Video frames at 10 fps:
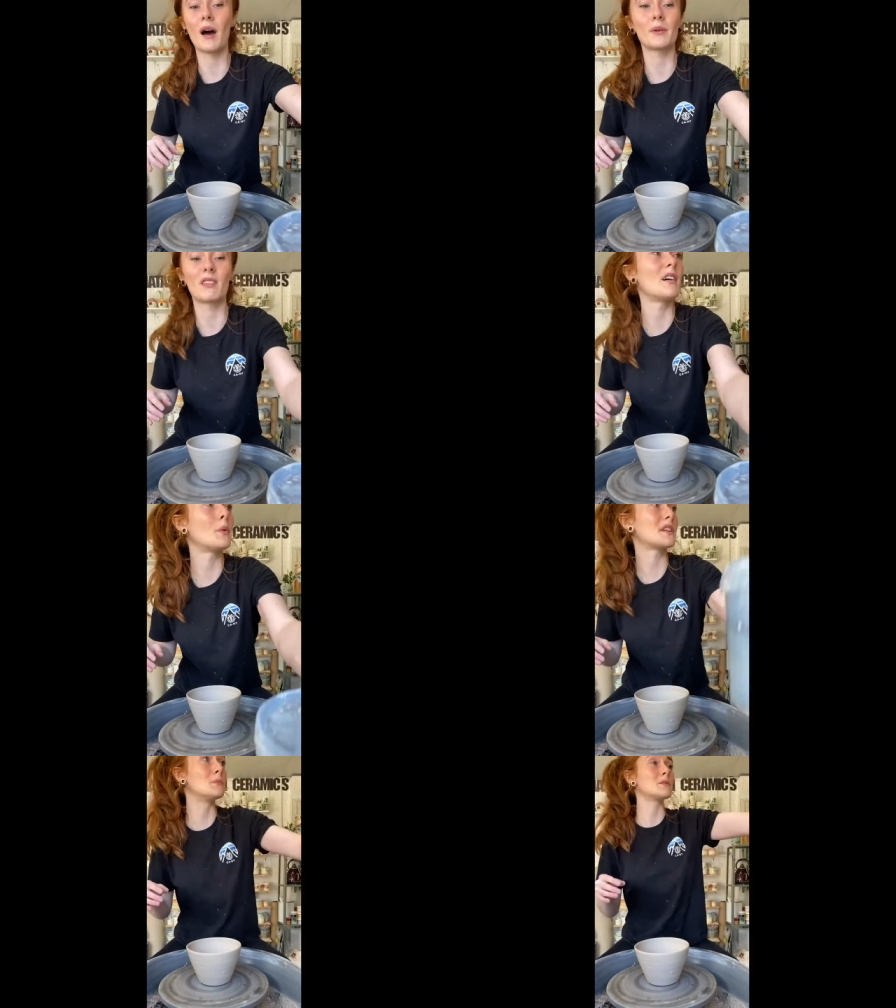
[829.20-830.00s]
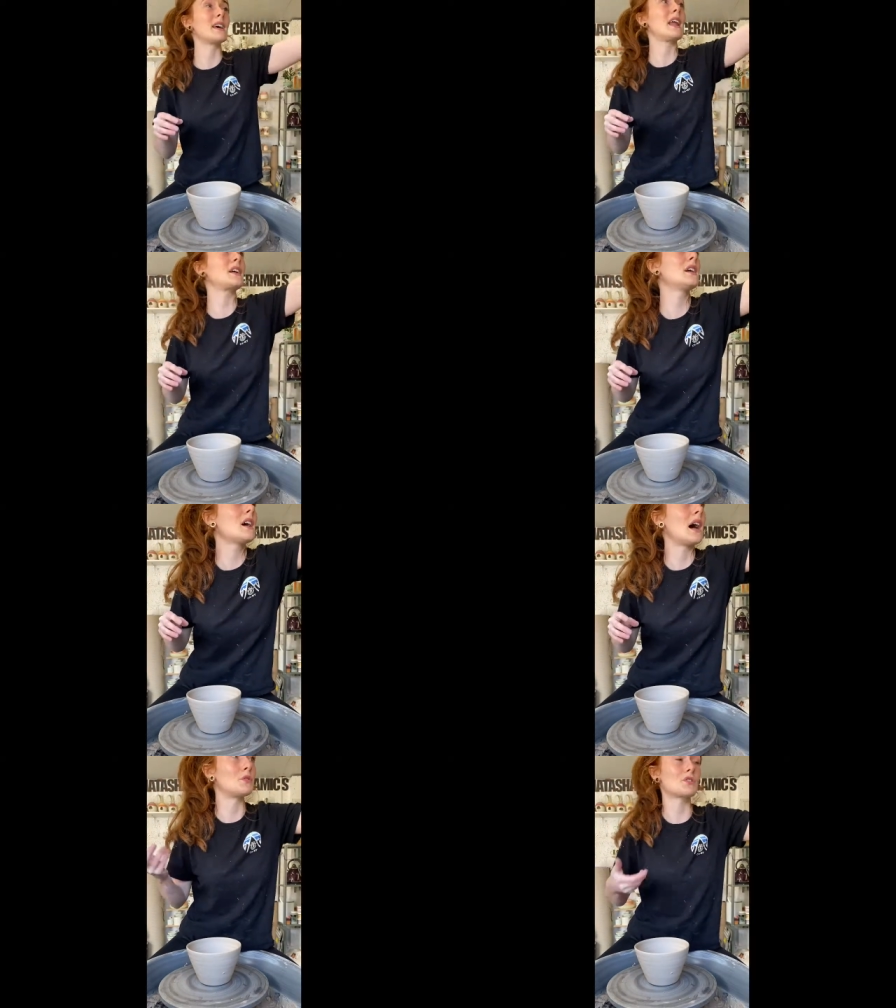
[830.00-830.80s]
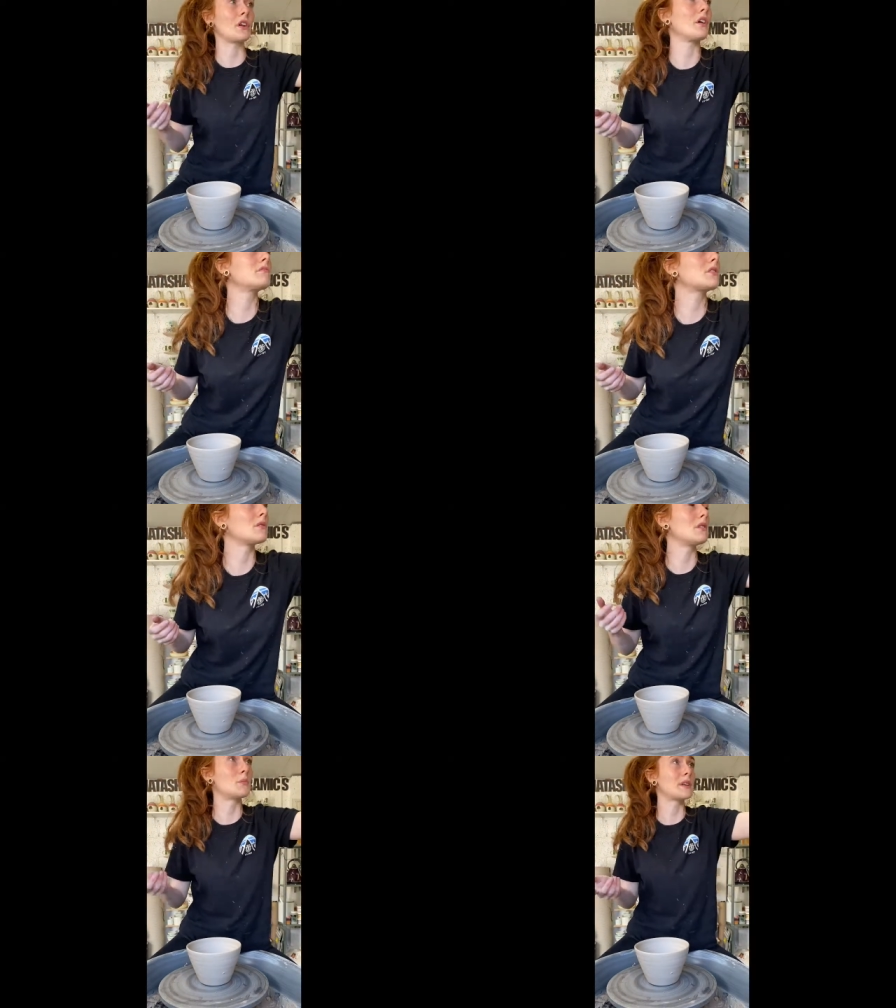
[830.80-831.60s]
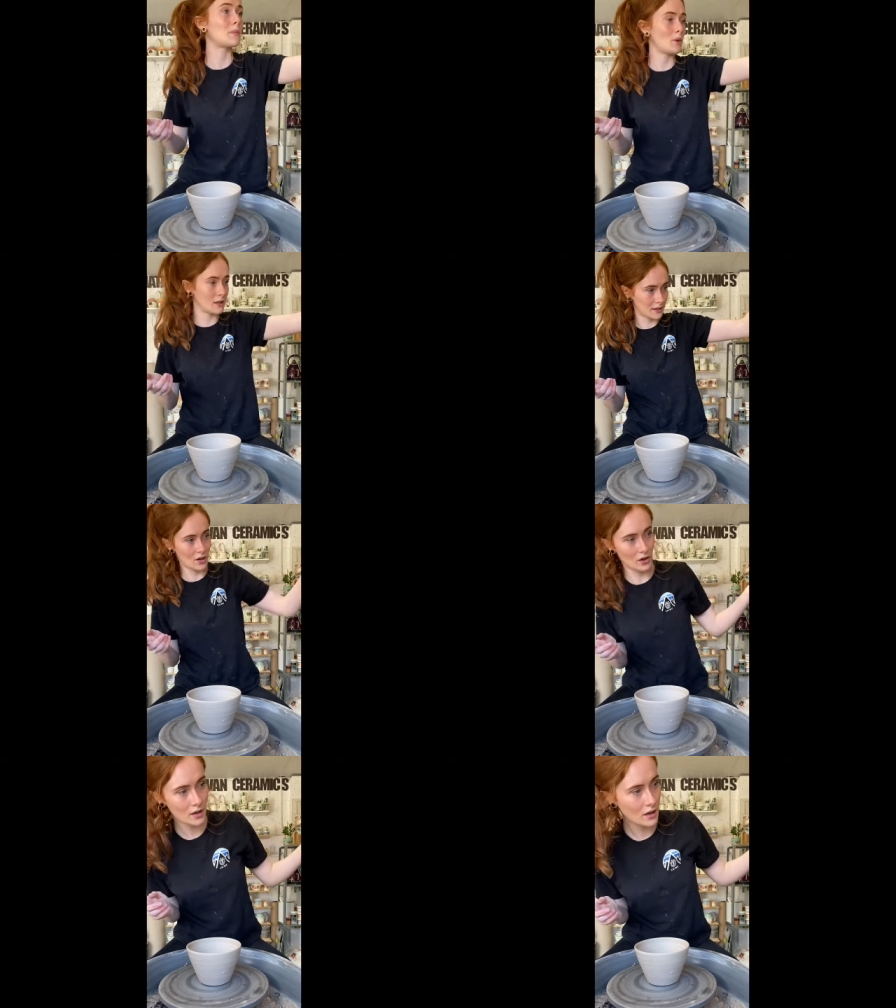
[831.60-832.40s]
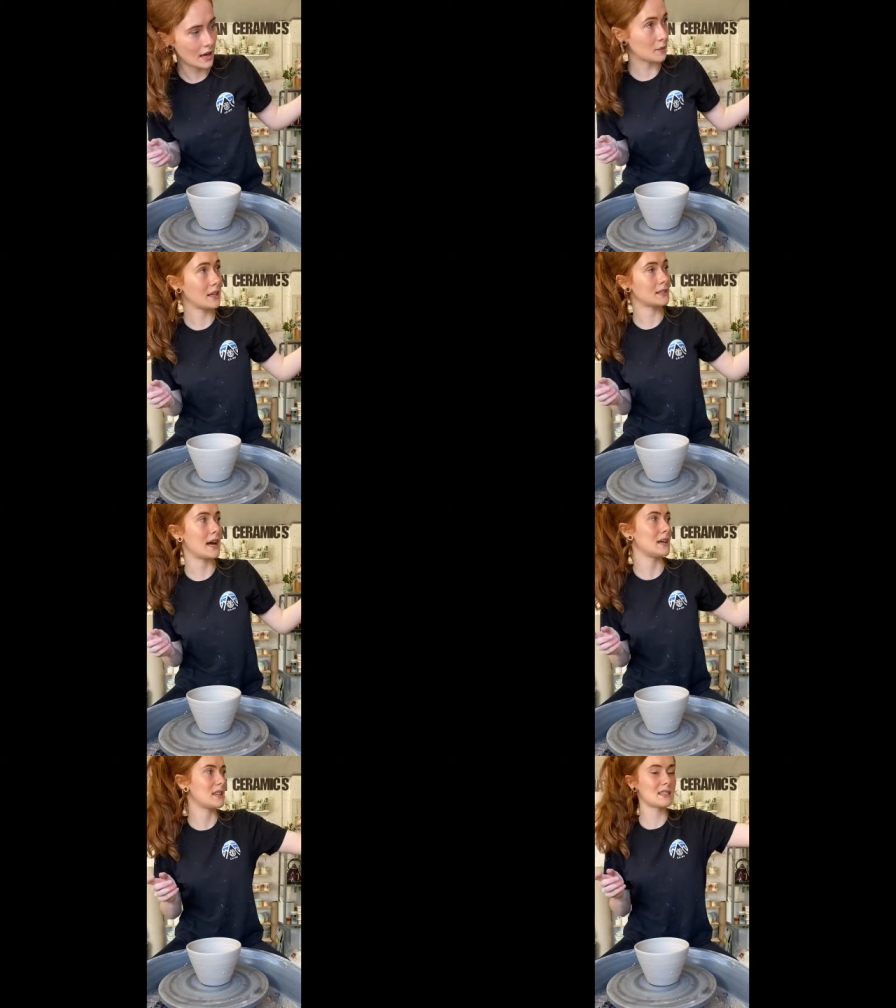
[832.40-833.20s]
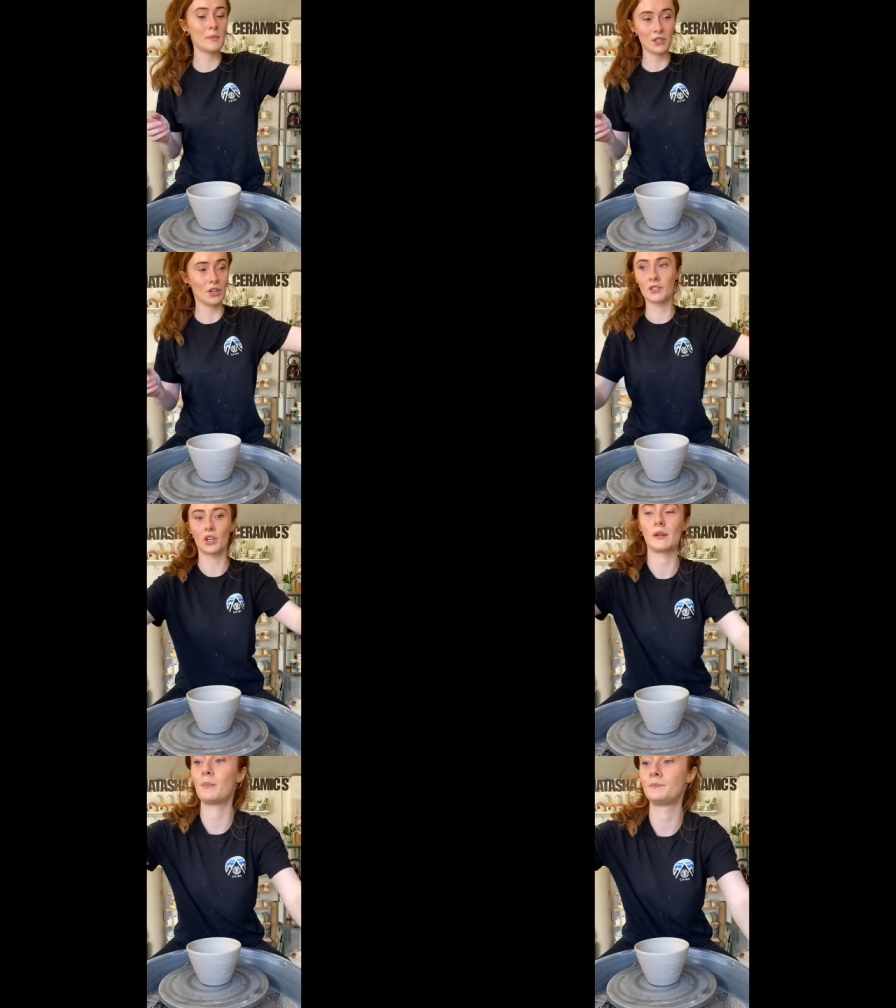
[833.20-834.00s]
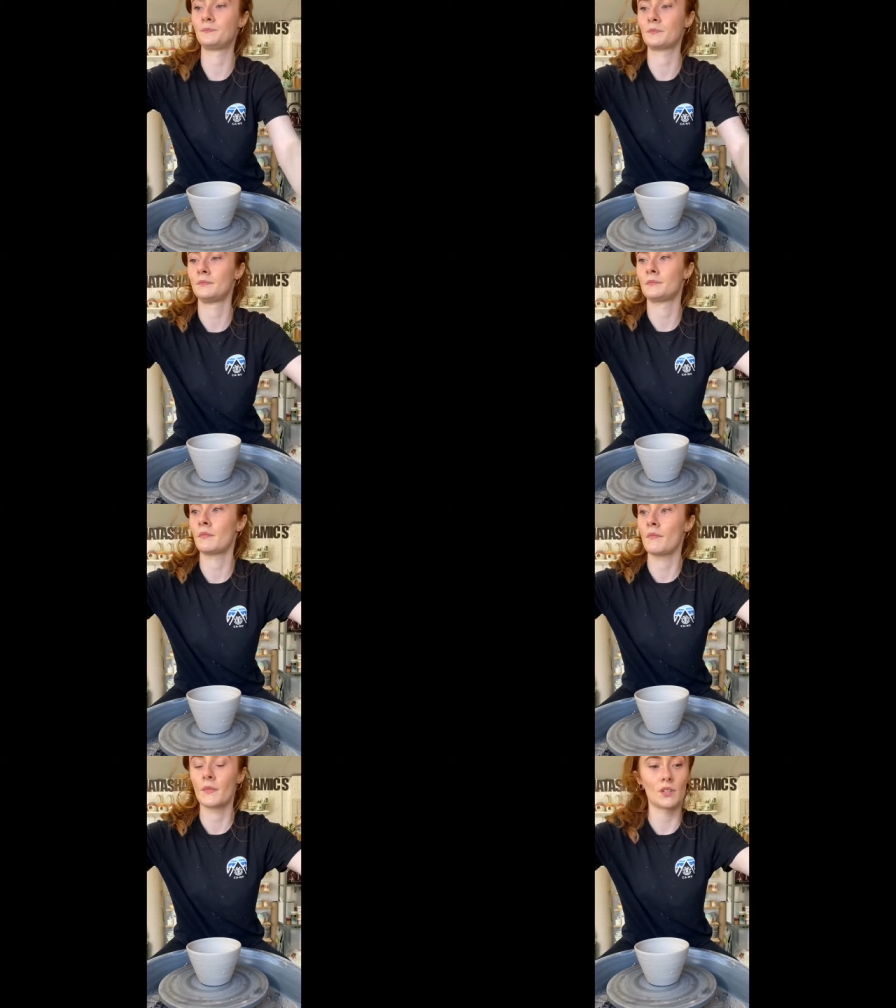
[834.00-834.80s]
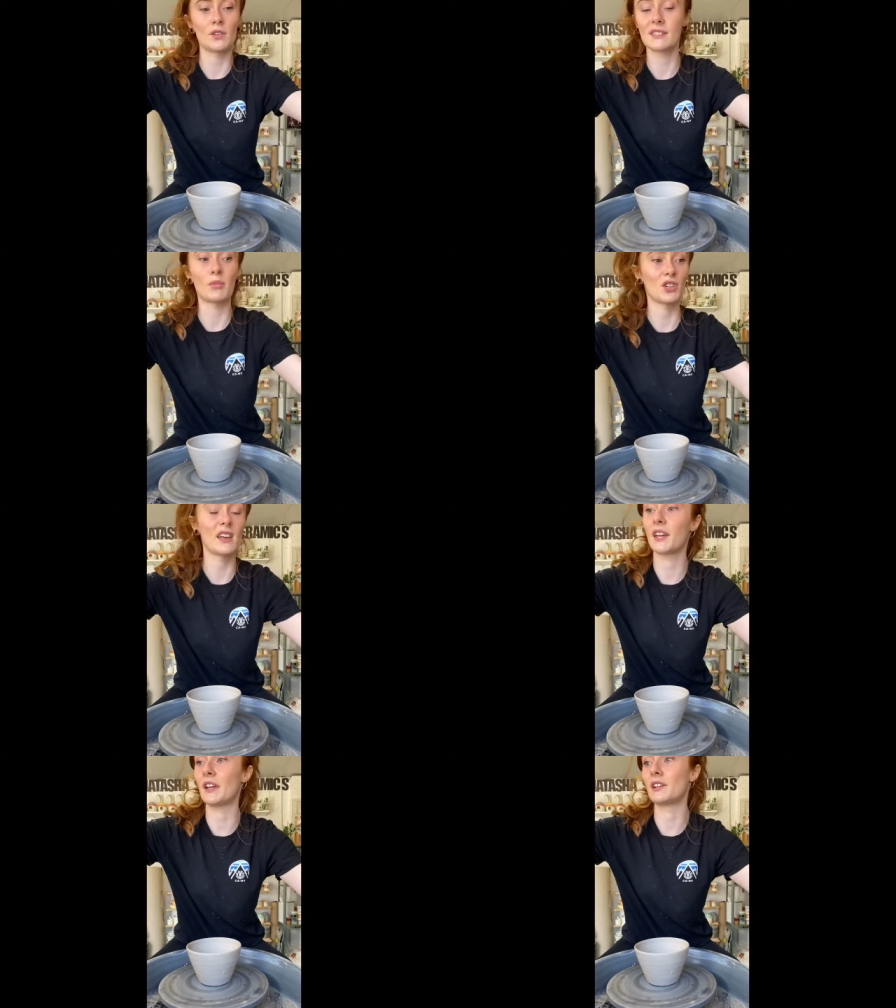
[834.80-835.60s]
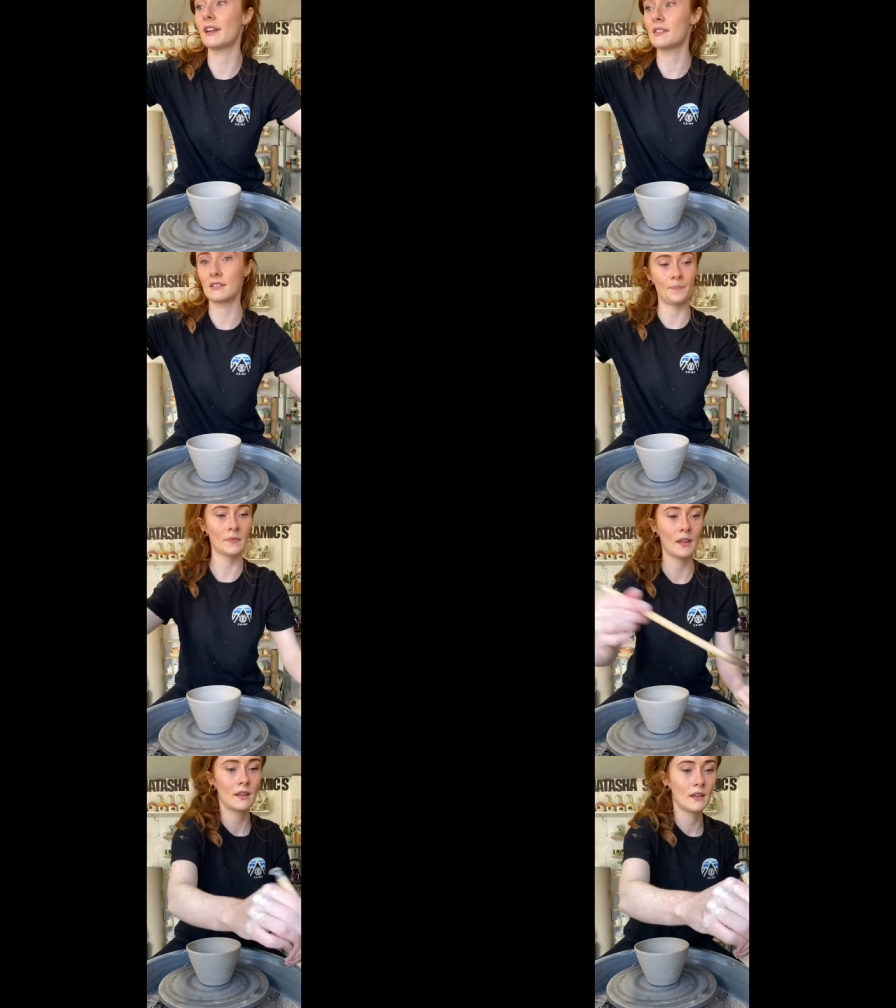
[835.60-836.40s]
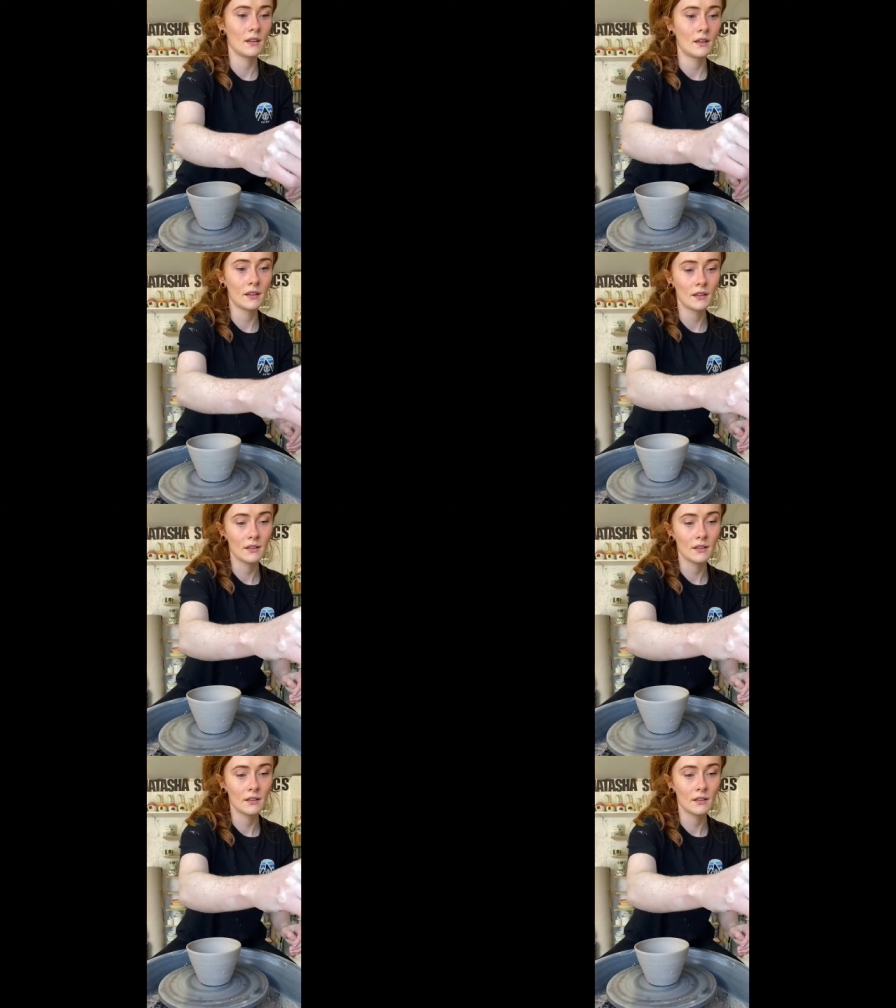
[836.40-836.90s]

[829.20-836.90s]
wipe whenever I'm putting my maker's mark on, but that's just the main part, to make sure they're tidy and so that the strip of colour is on really neat